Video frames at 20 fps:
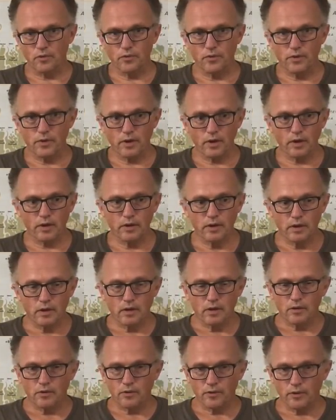They're not
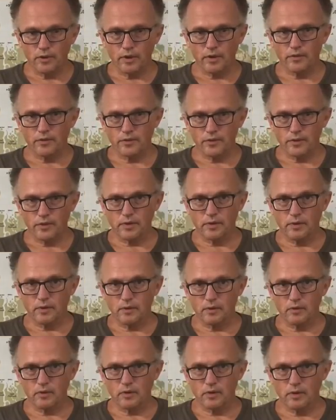they're not the
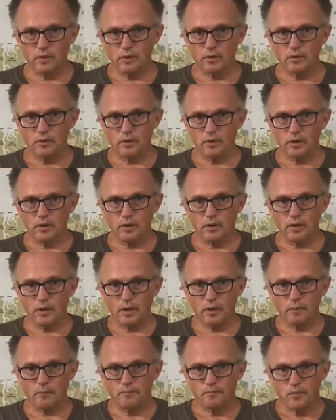the the
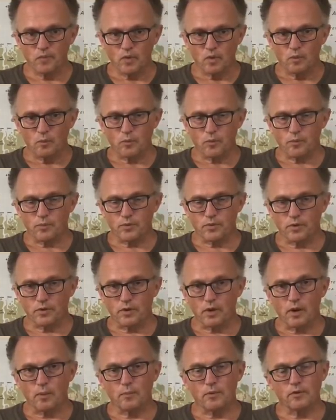um, the
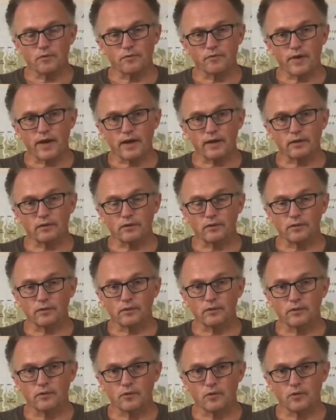dominant factor.